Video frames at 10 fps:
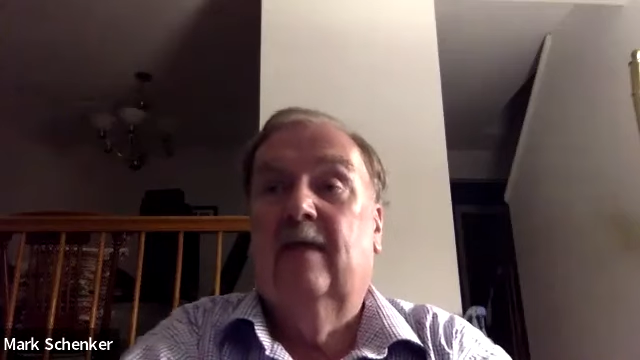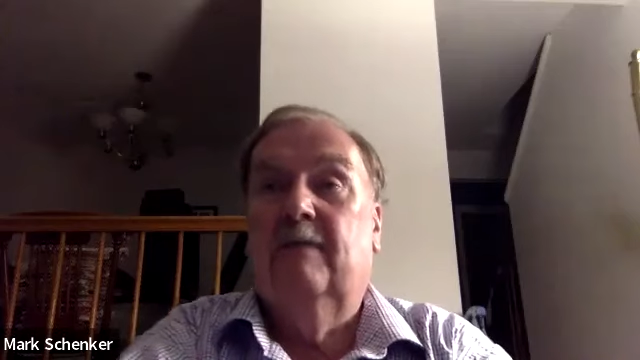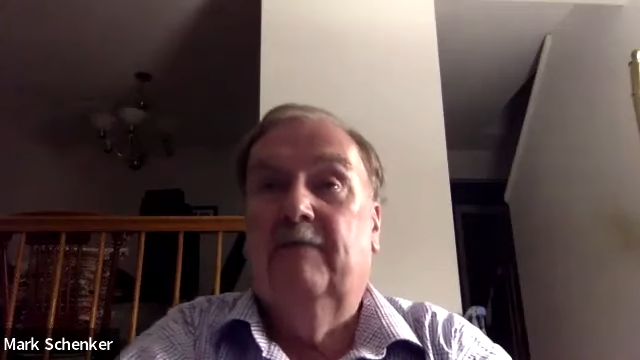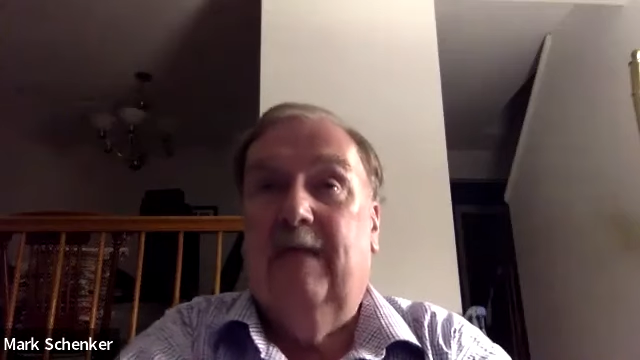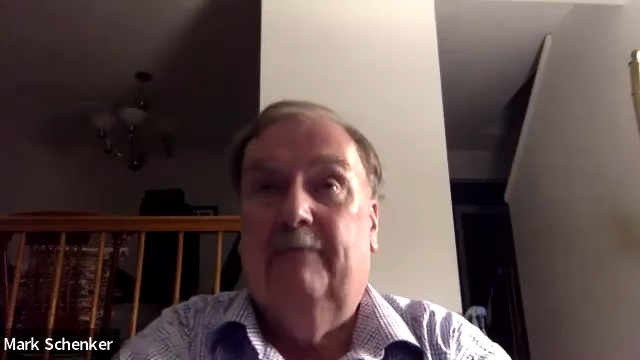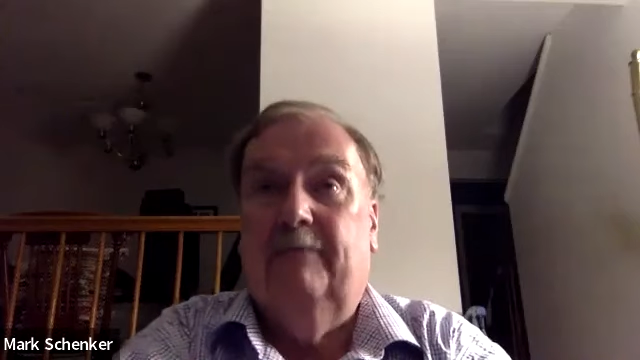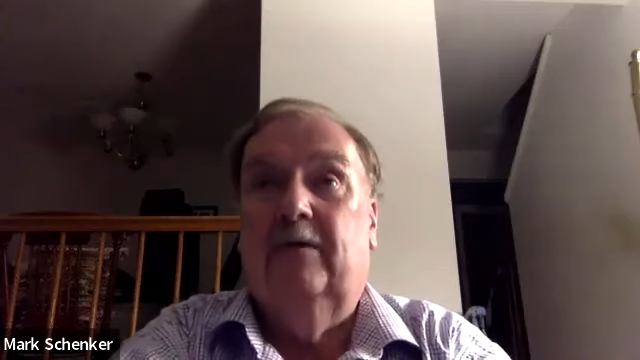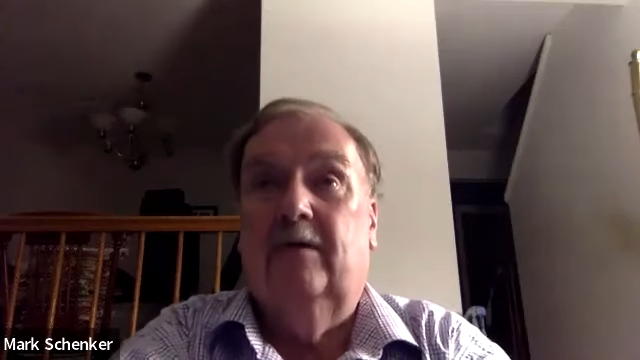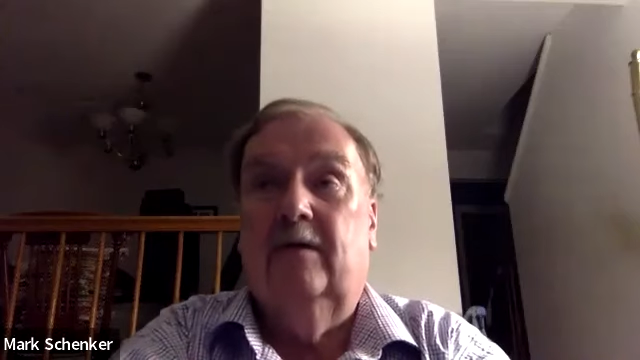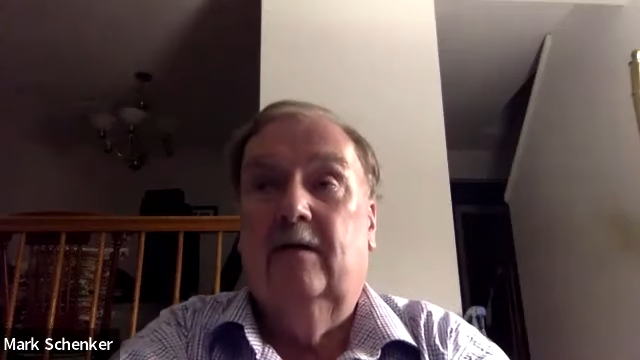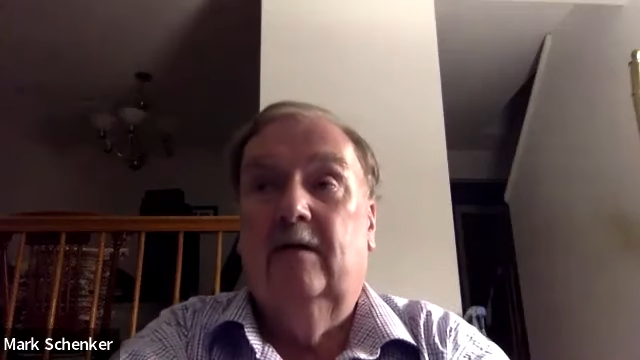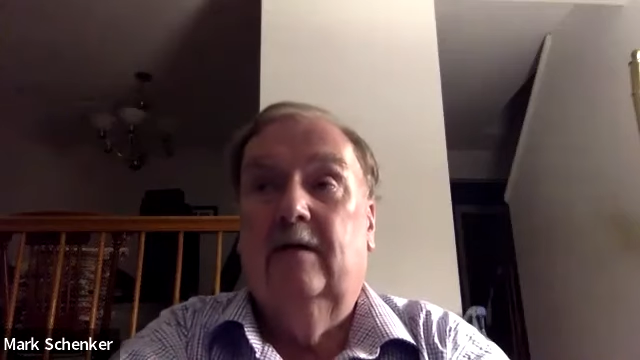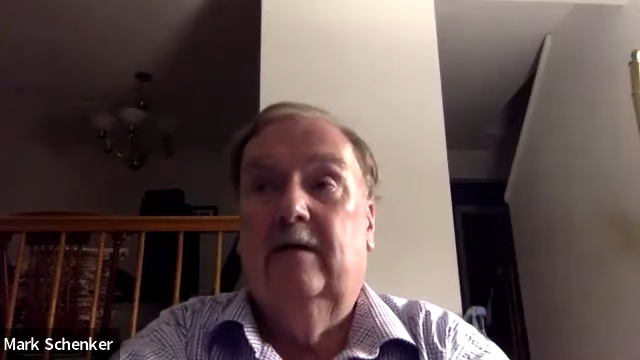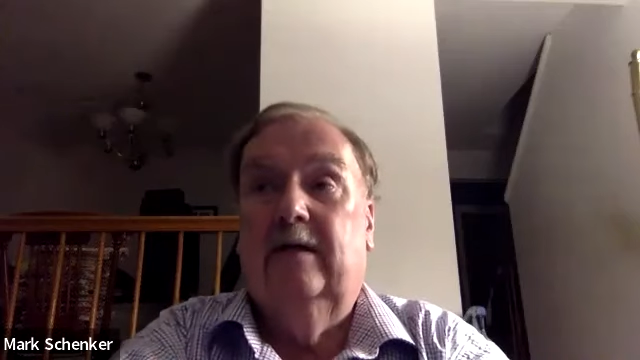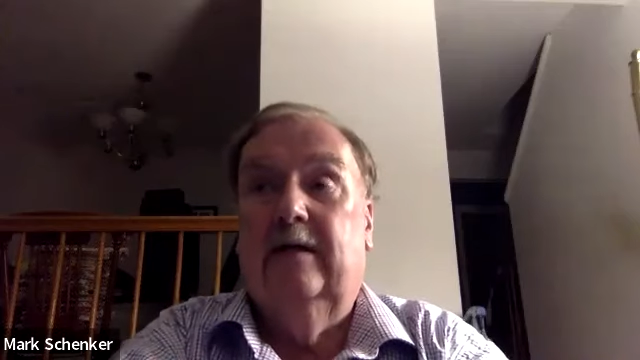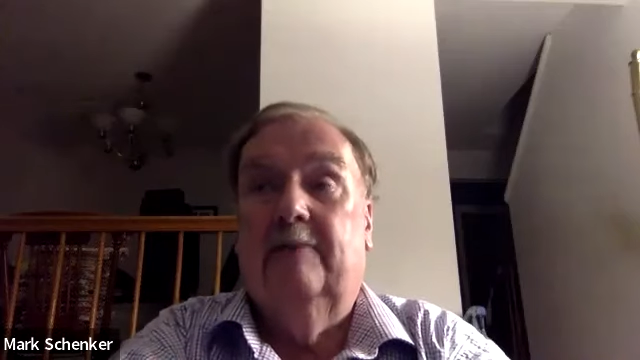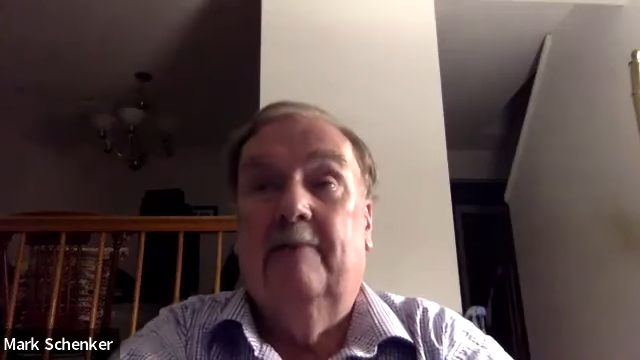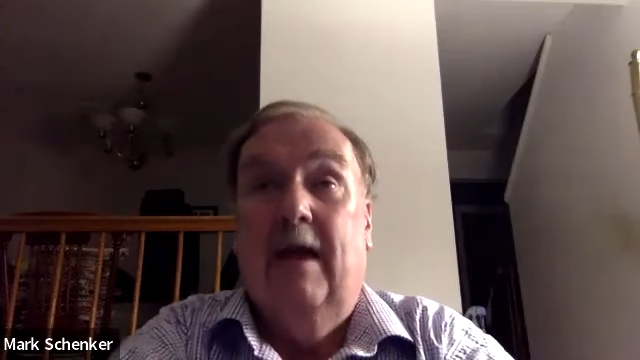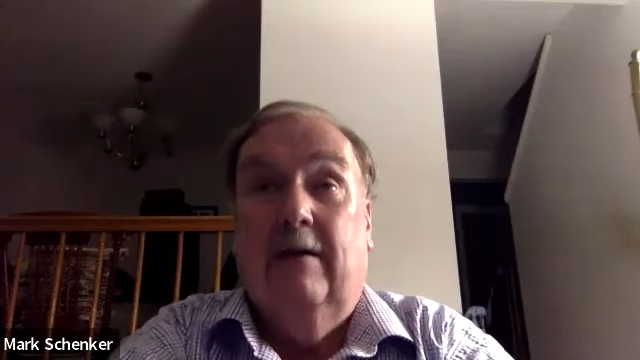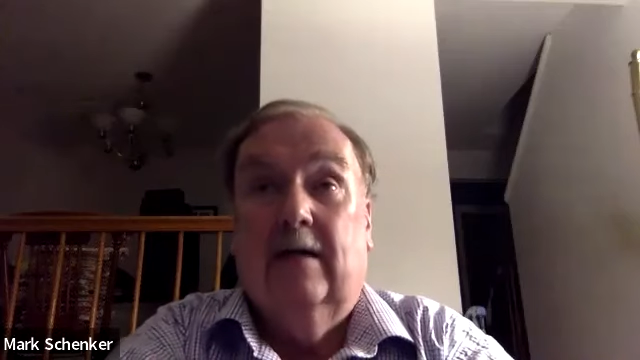that people in
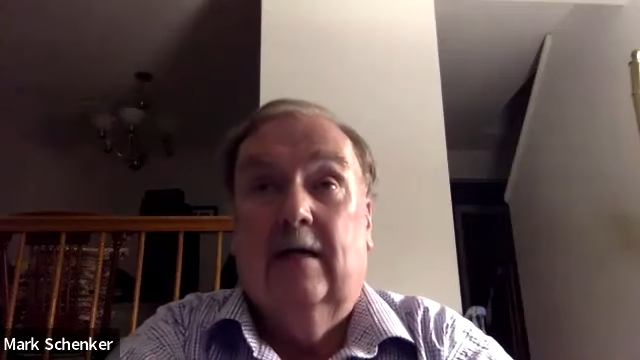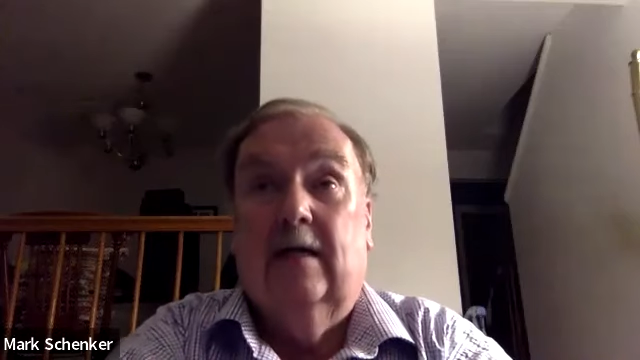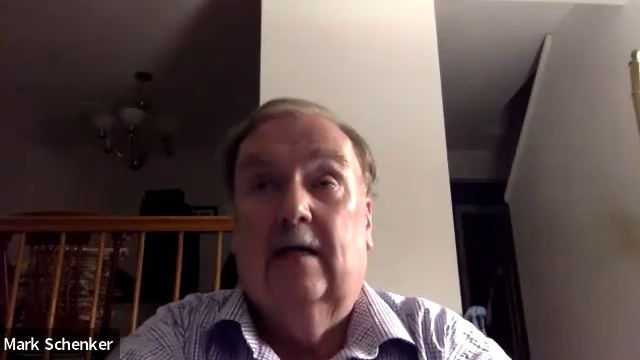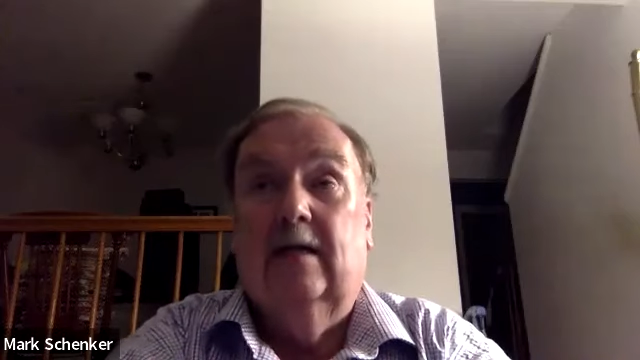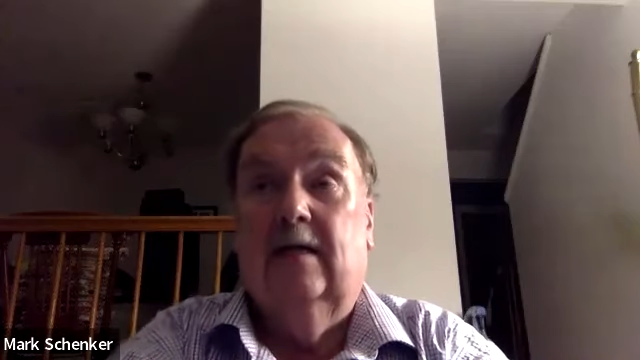America,